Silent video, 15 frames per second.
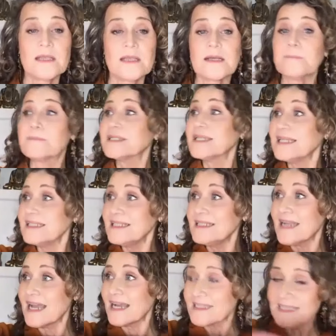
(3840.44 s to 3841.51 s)
completely
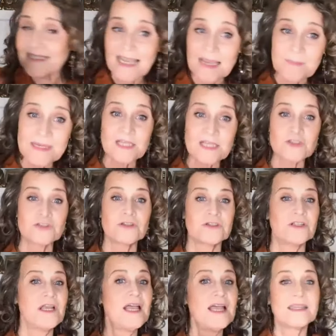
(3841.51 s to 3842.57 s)
non-denominational,